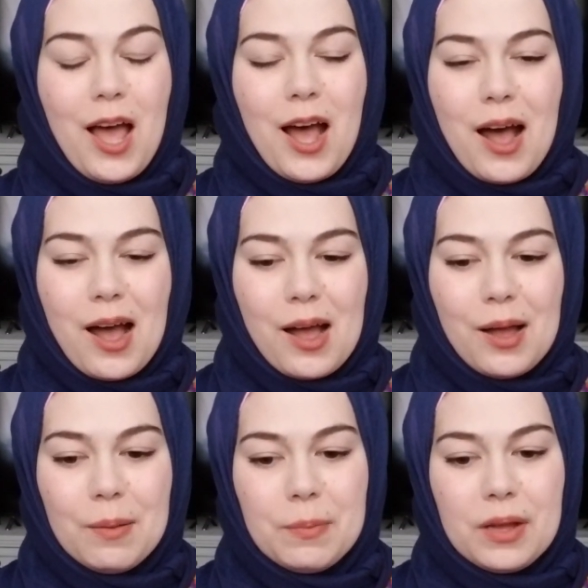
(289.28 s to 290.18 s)

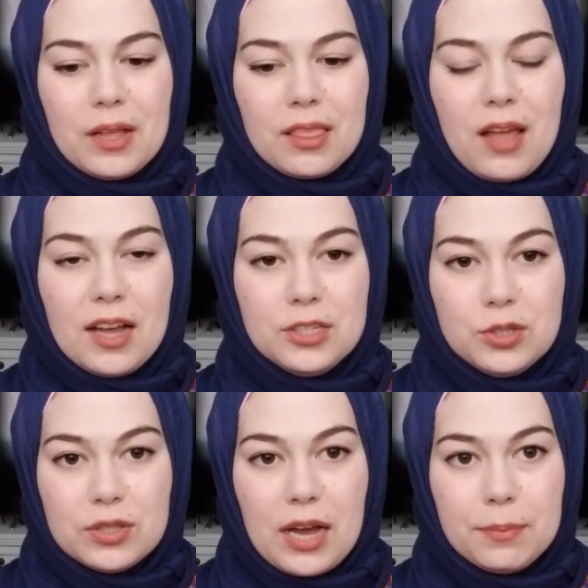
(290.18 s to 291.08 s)
I
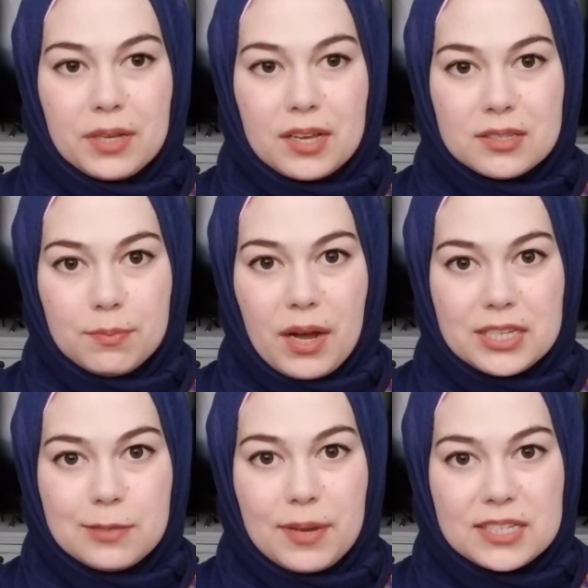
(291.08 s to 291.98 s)
do that because my
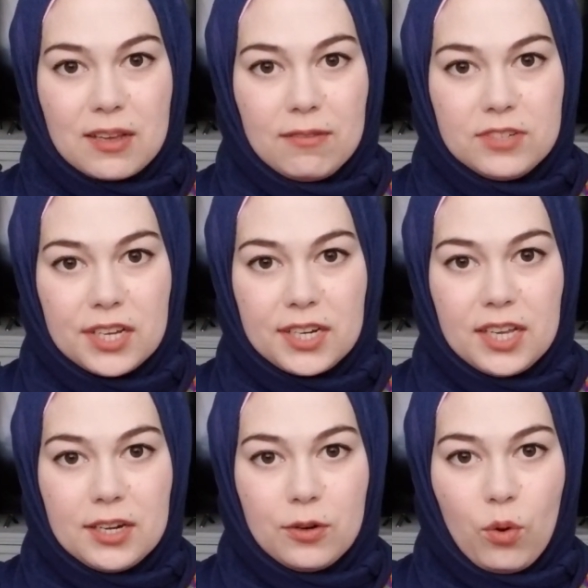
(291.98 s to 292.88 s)
space I've
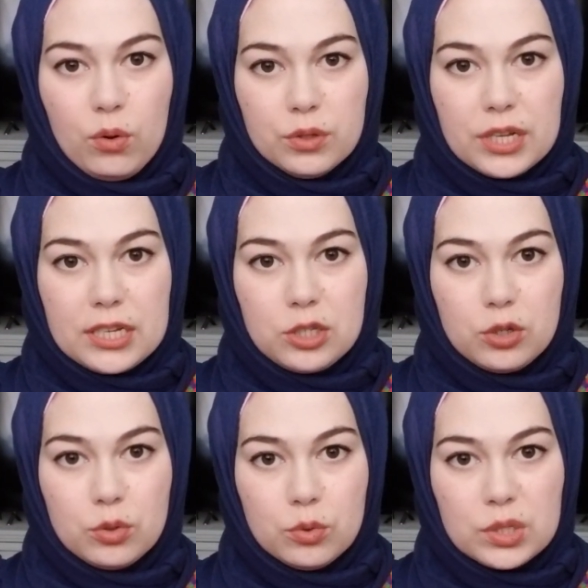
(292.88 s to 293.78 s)
dedicated only
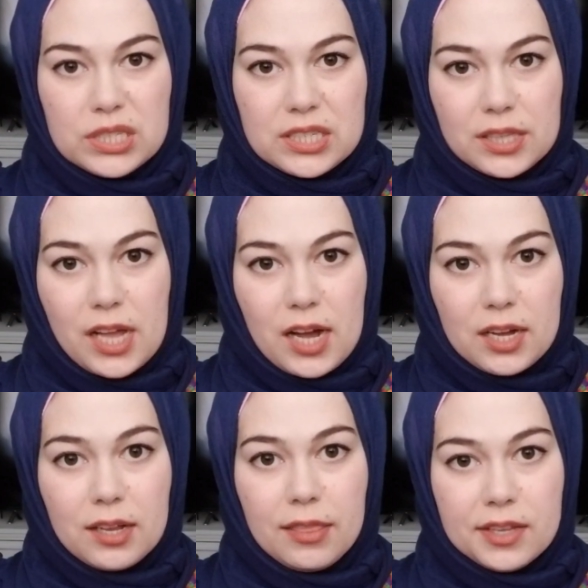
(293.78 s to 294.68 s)
to Salah
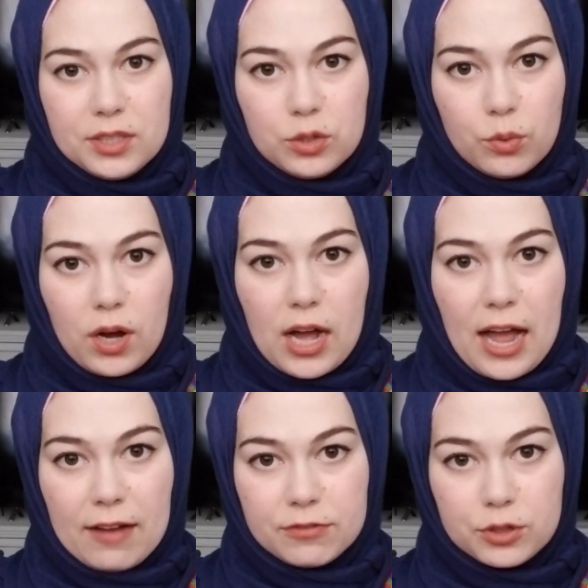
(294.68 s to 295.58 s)
and then Dua
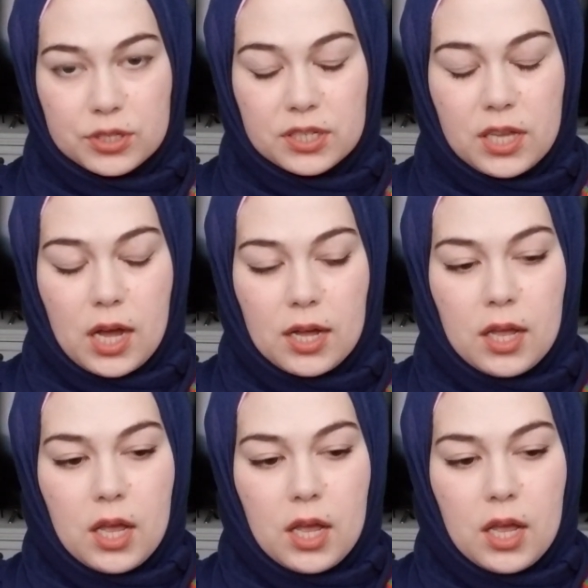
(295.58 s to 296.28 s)
after Salah.